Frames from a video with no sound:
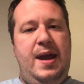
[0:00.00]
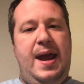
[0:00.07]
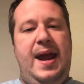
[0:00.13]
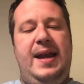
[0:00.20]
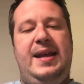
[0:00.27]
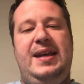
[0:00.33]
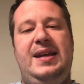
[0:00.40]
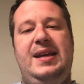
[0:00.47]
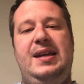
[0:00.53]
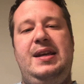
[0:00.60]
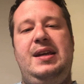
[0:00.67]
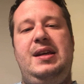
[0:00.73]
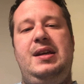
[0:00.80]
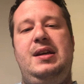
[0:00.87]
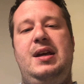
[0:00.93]
And
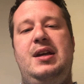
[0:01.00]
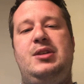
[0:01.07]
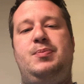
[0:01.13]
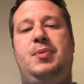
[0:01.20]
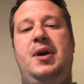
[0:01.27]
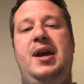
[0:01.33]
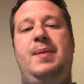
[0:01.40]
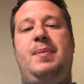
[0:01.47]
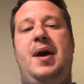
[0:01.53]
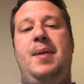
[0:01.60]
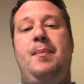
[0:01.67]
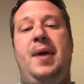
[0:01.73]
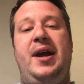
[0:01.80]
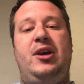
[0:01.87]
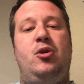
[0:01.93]
he is played by
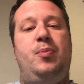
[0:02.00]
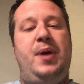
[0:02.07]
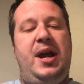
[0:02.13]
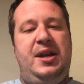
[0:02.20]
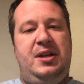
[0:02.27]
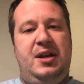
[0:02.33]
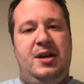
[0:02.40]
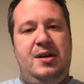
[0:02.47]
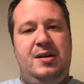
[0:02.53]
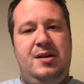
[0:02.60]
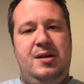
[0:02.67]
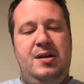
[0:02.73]
Michael Pena.